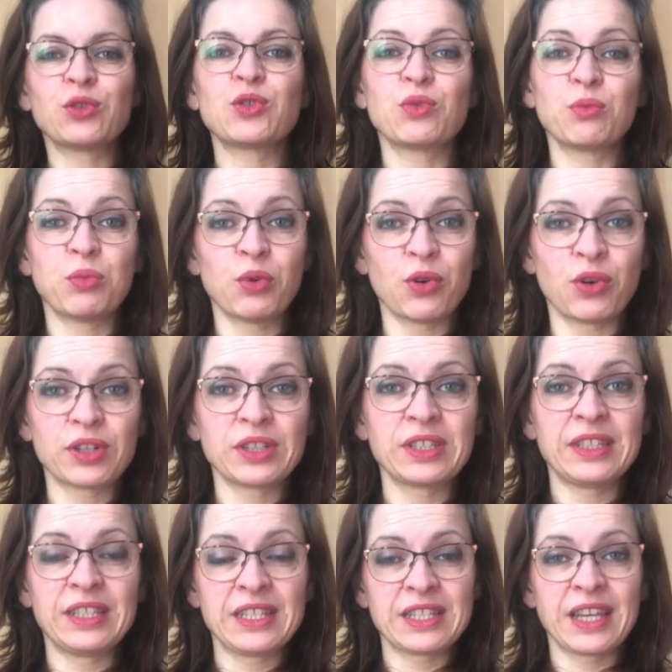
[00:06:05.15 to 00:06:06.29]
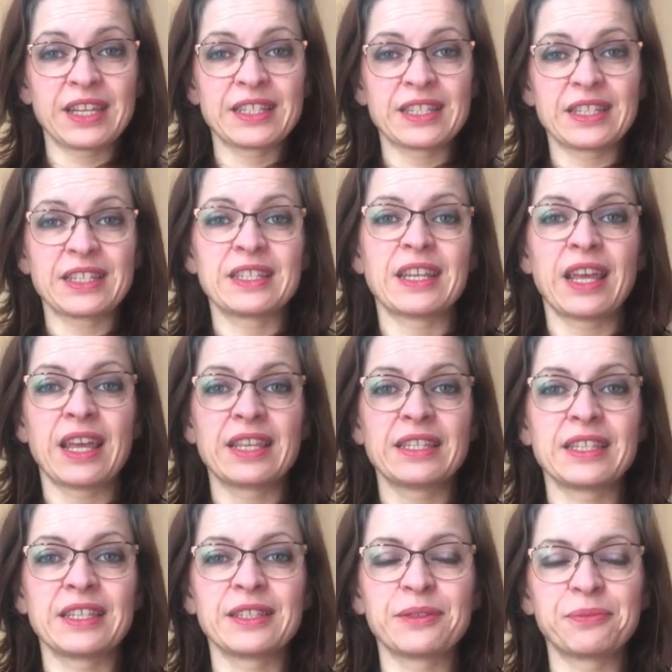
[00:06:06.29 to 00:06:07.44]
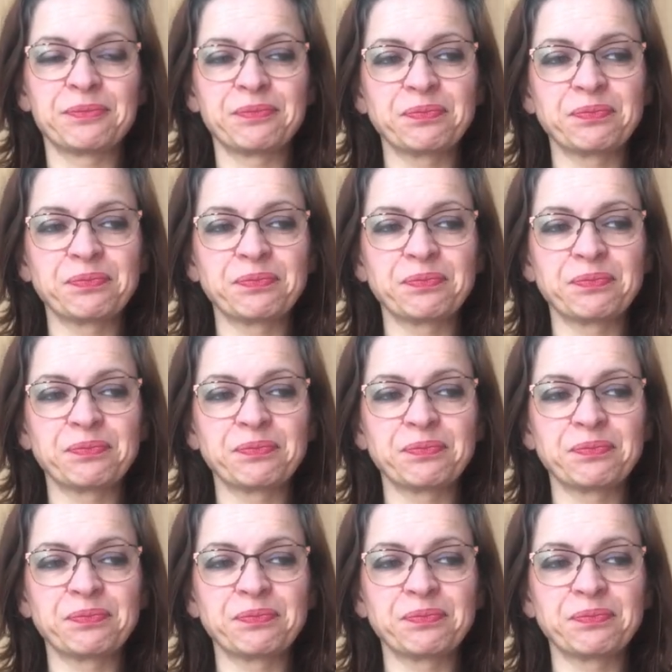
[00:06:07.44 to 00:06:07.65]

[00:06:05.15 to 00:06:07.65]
support these exercises.